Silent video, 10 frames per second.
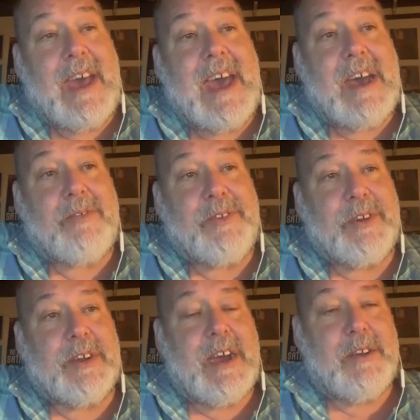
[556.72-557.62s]
have
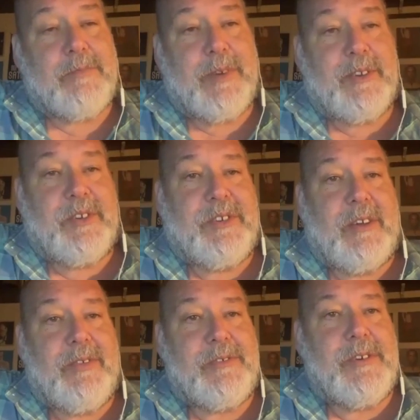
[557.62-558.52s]
to kind of put
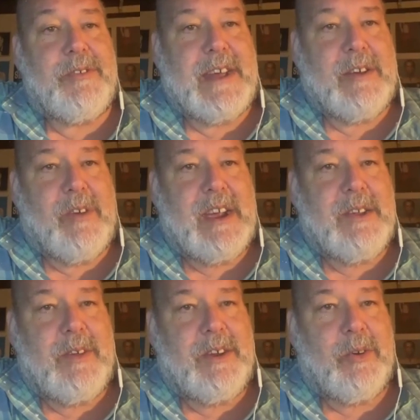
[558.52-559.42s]
yourself through that,
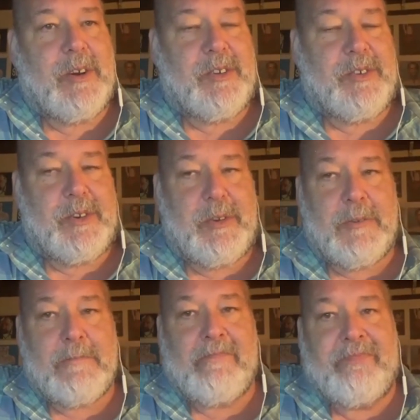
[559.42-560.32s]
right? In order
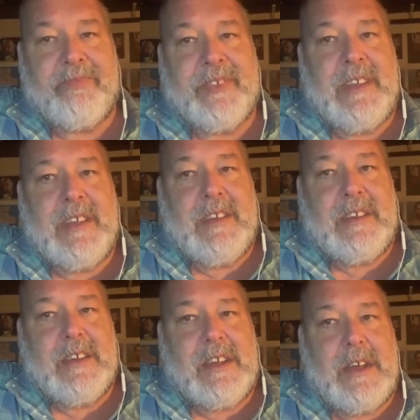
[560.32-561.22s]
to
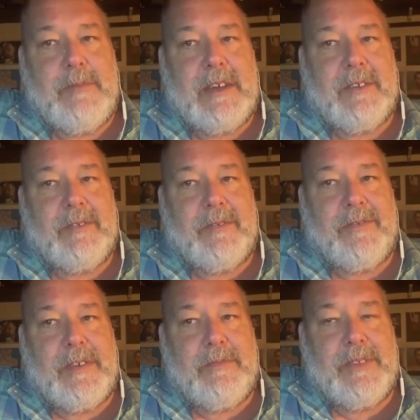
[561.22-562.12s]
come out
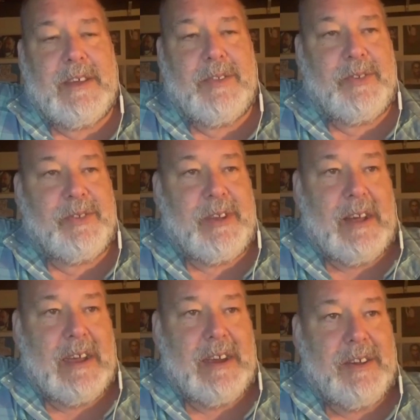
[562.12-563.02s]
from the other
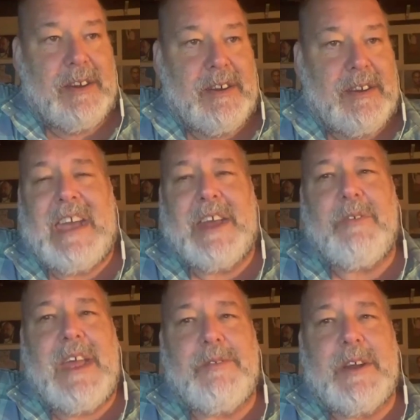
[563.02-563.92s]
side. I
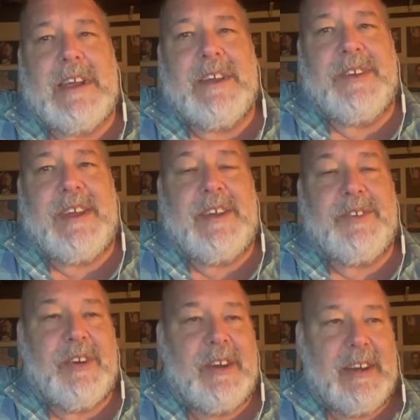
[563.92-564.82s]
don't ever
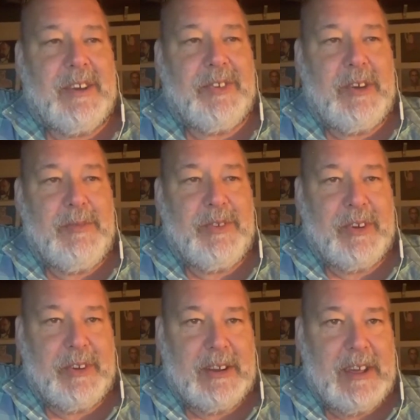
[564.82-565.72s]
intentionally listen to
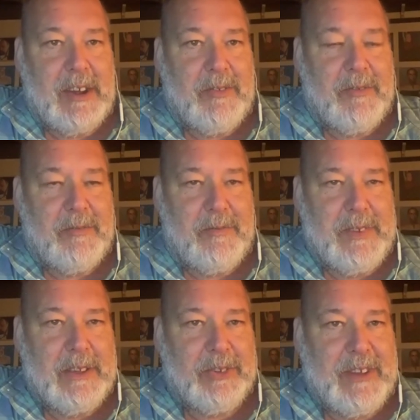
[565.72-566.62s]
music to kind of
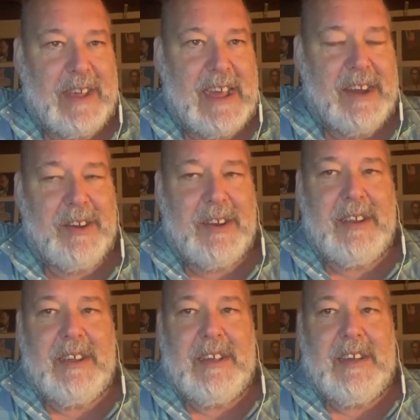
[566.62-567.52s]
feel sad.
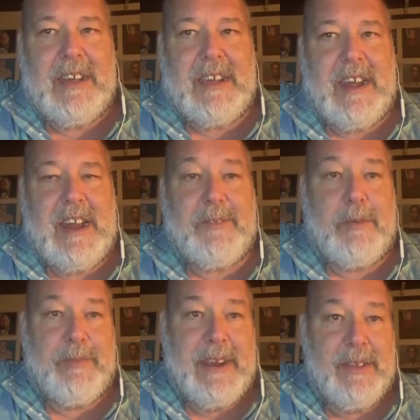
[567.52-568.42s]
I kind of have
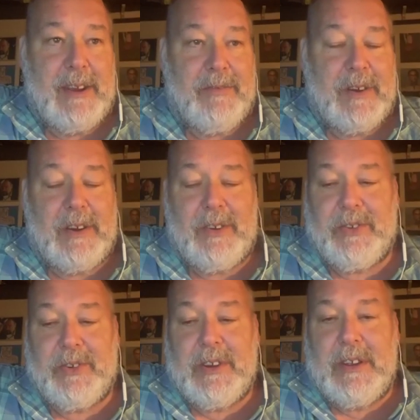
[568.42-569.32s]
to be there
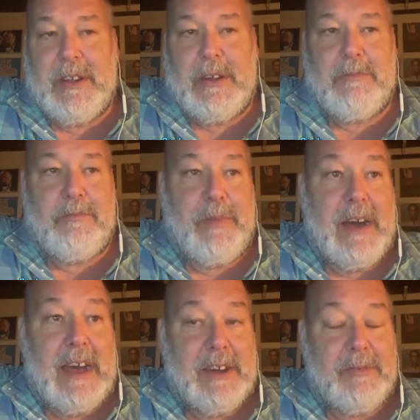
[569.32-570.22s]
first.
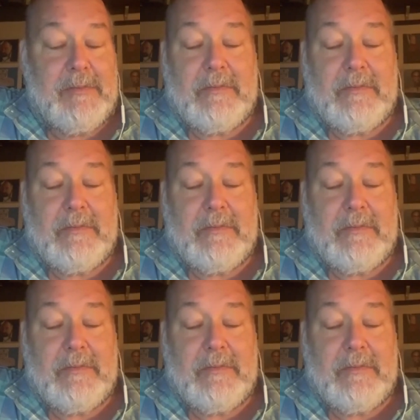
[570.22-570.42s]
But